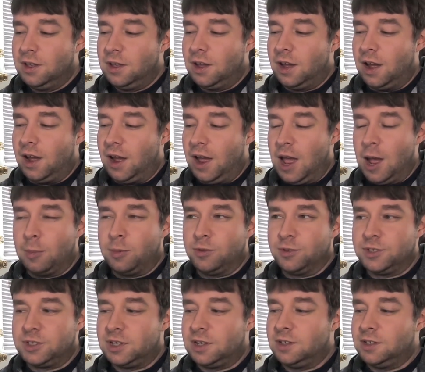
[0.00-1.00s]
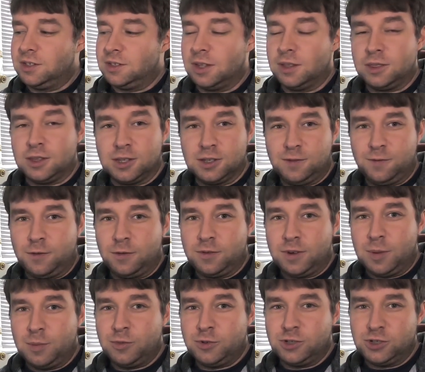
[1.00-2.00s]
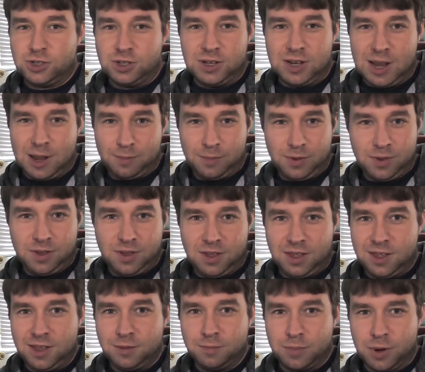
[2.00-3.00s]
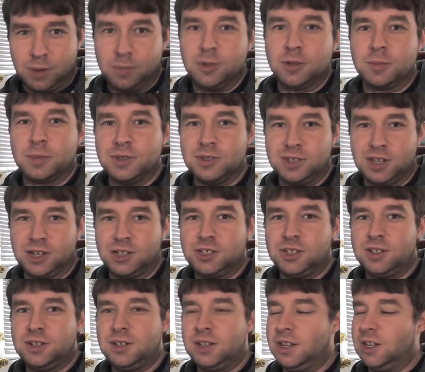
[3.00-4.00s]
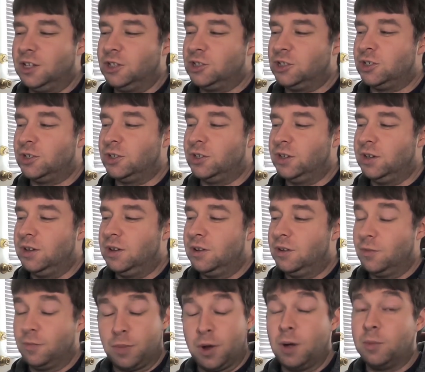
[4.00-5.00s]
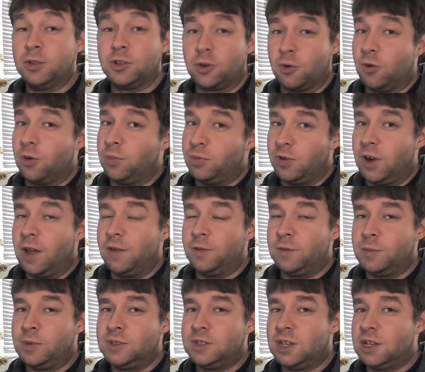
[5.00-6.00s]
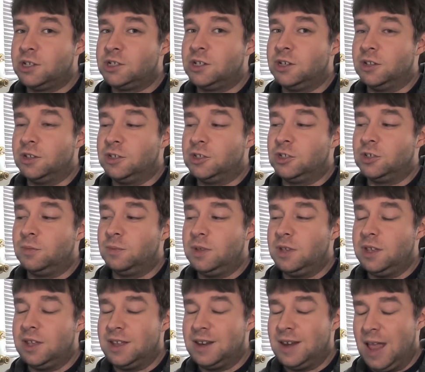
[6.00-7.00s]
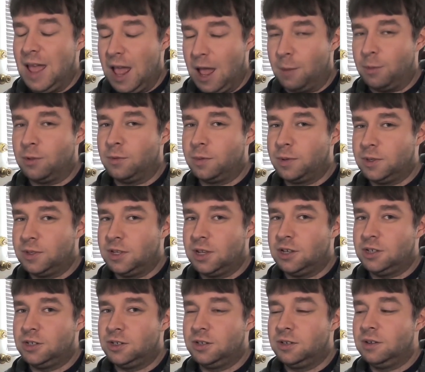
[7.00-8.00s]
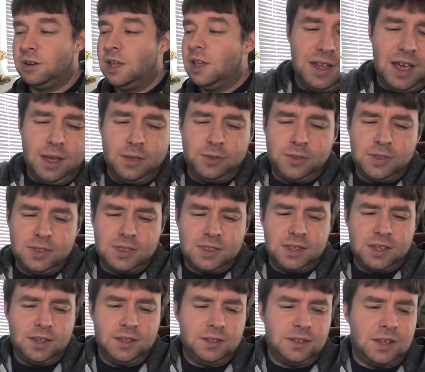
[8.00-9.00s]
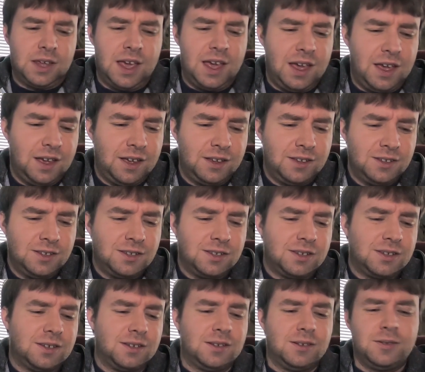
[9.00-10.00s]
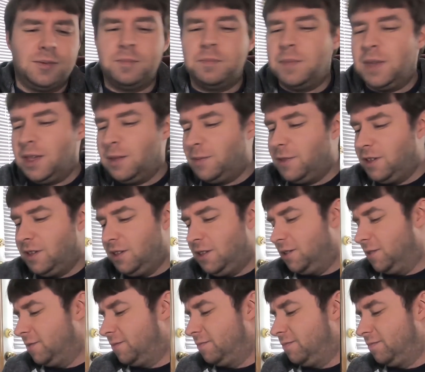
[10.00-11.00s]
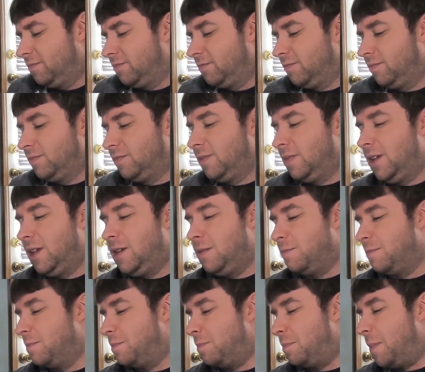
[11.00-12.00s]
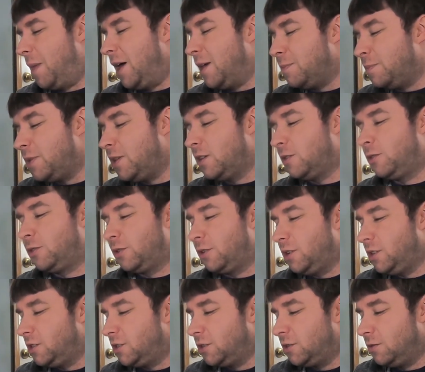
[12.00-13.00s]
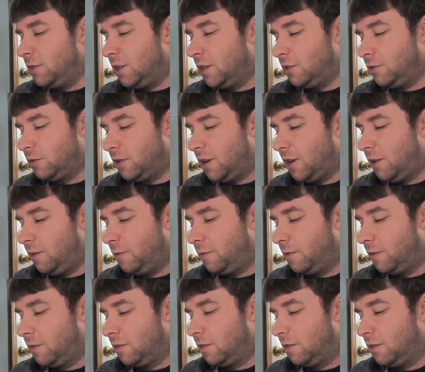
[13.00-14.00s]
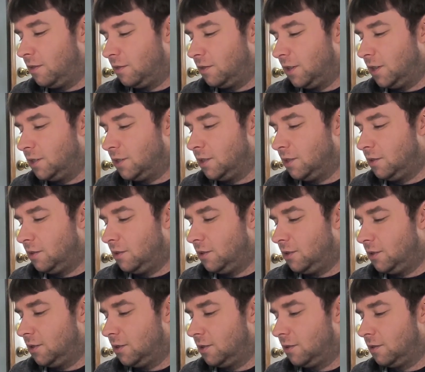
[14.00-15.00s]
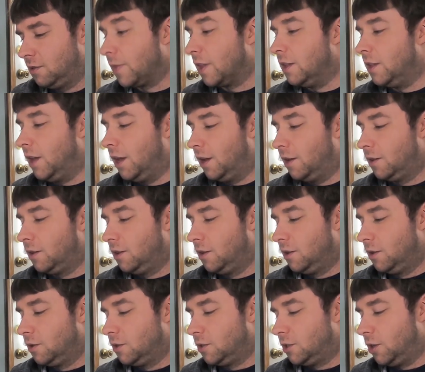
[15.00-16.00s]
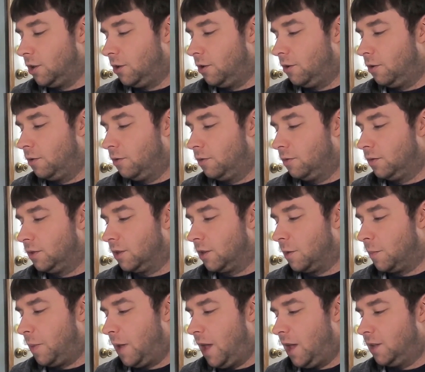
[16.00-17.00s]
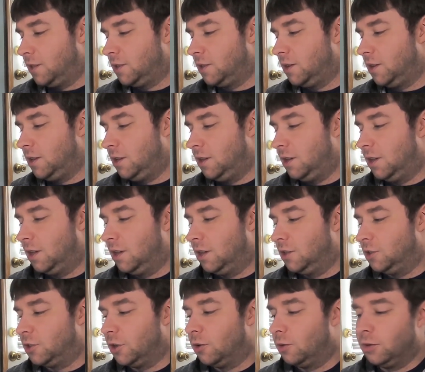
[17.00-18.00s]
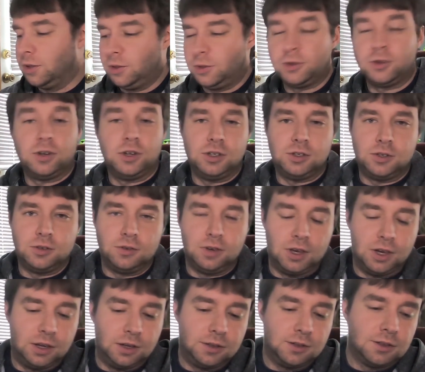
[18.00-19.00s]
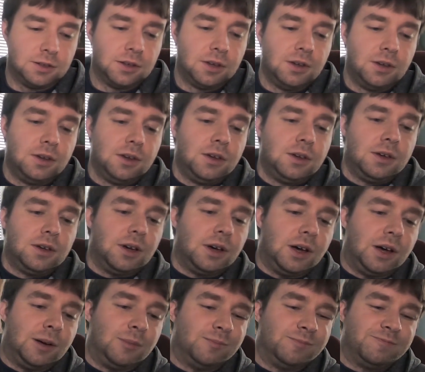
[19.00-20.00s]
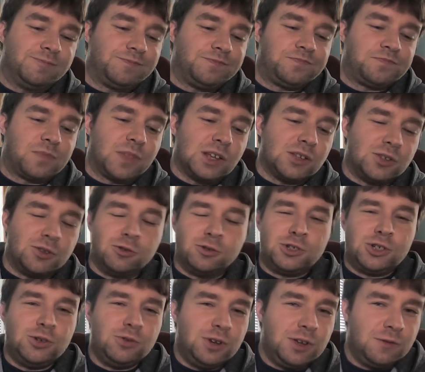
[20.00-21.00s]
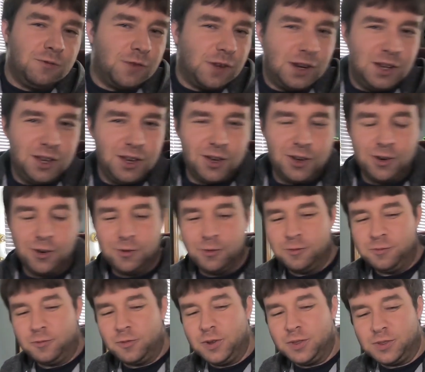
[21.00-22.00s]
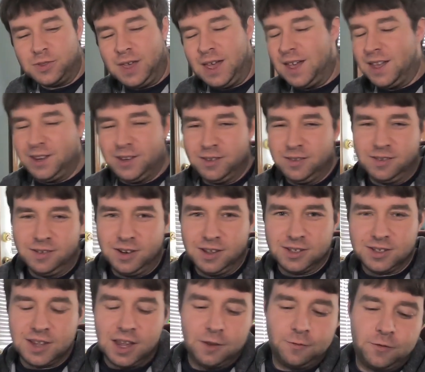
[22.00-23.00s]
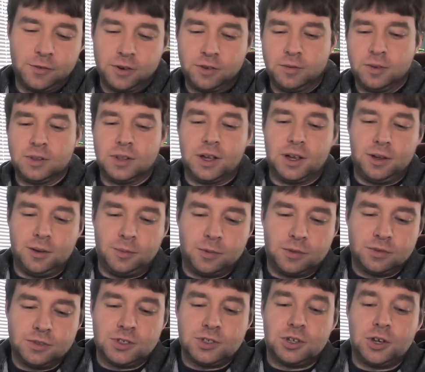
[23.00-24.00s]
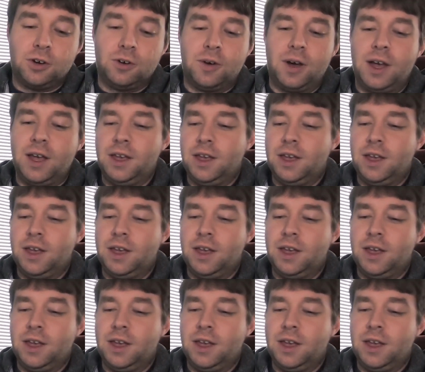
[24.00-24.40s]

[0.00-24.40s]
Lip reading: Apple says that this phone number should not be in public possession. It should, public or private possession, it should be in Apple possession. I think this has it might be a 32 gig drive that's in this. Yeah, so the capacity is only 32 gigs. So shooting video with that is not very reliable. So I